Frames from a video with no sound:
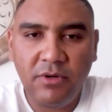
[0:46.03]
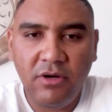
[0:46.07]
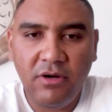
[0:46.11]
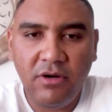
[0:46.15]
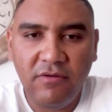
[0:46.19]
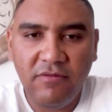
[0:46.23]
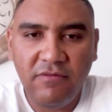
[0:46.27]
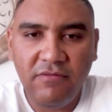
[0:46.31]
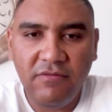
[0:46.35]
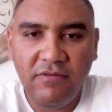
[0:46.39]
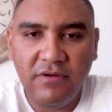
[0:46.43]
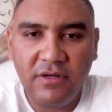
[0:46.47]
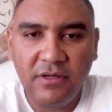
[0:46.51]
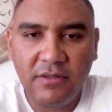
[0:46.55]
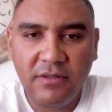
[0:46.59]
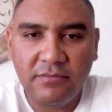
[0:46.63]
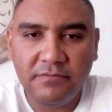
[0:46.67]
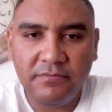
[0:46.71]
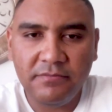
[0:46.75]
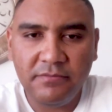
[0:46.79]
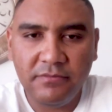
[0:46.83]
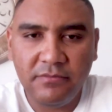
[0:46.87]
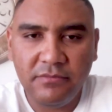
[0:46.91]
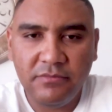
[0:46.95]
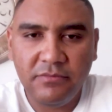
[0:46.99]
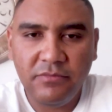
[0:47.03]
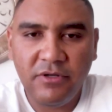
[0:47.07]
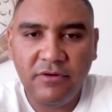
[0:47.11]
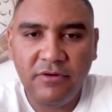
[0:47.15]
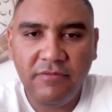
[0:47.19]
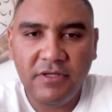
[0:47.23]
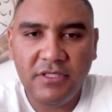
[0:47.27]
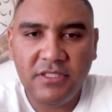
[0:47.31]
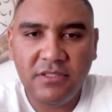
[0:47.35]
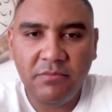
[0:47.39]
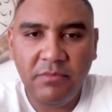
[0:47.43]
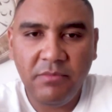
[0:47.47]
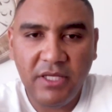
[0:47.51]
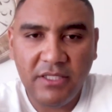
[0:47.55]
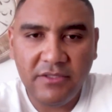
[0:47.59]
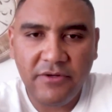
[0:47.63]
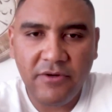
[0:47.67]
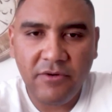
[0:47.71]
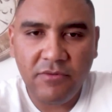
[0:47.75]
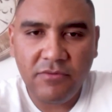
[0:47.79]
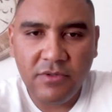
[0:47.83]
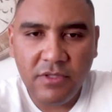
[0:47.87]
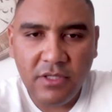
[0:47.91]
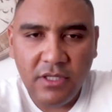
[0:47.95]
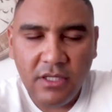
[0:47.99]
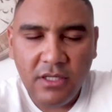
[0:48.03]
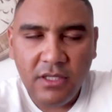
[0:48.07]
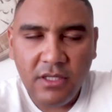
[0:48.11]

of um, Professor Petro.